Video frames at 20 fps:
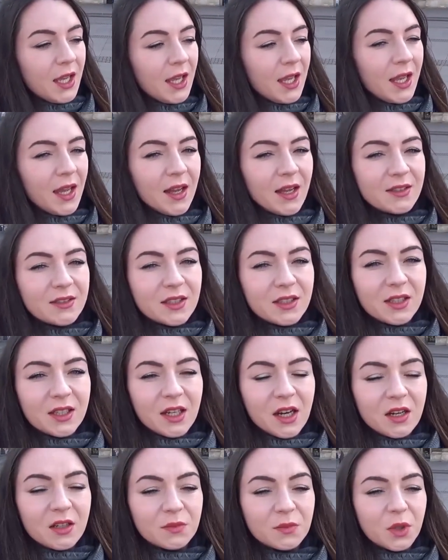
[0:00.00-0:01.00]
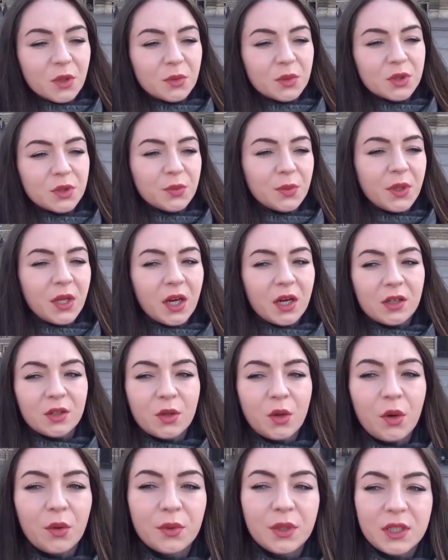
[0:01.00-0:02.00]
And at the current moment we are
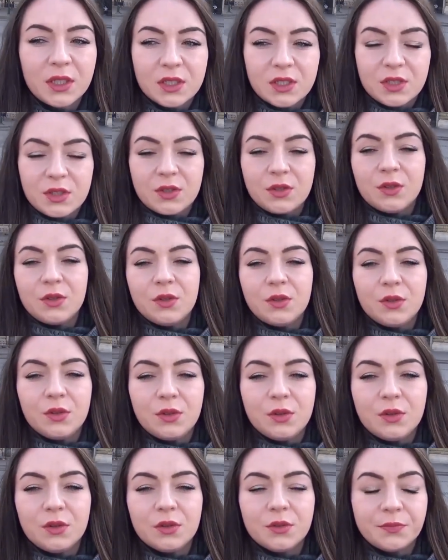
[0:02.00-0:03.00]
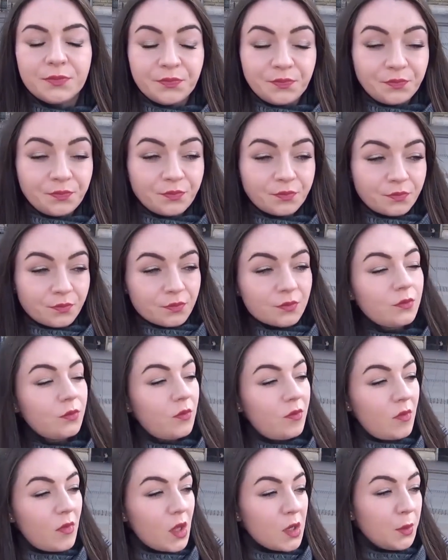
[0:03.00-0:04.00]
going to,
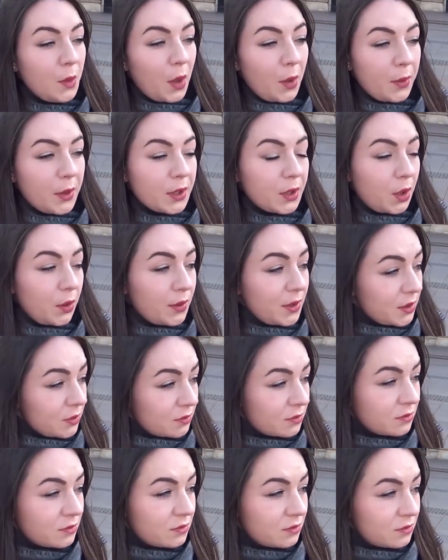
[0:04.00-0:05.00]
where are we going?